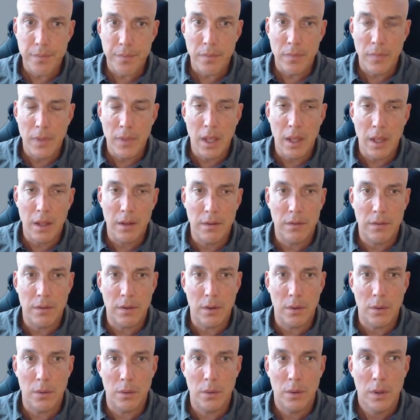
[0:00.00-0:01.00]
And
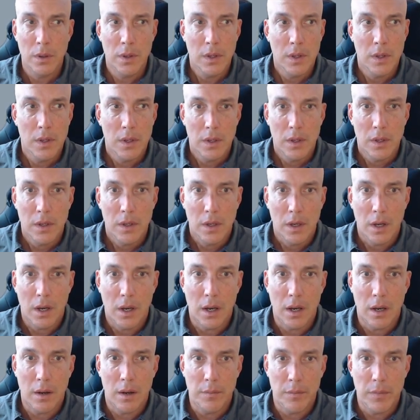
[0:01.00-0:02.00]
so
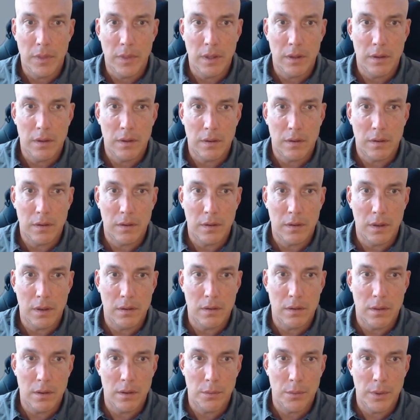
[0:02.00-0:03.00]
this is
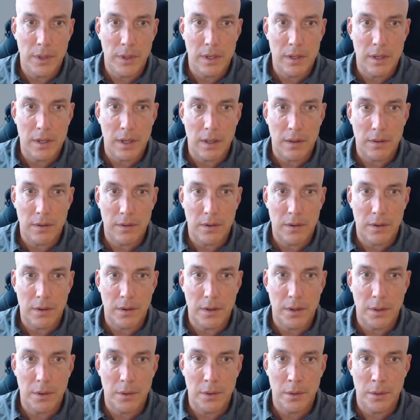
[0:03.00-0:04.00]
the retester
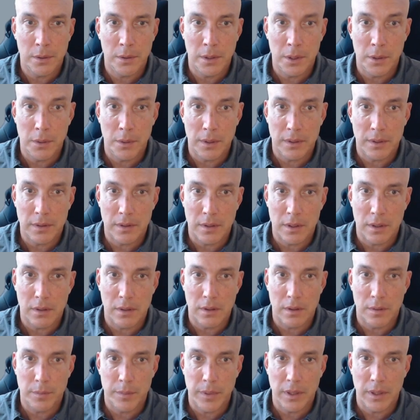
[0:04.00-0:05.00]
Euro US dollar,
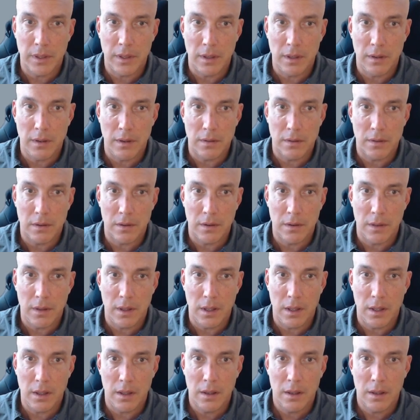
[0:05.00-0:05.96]
but these are the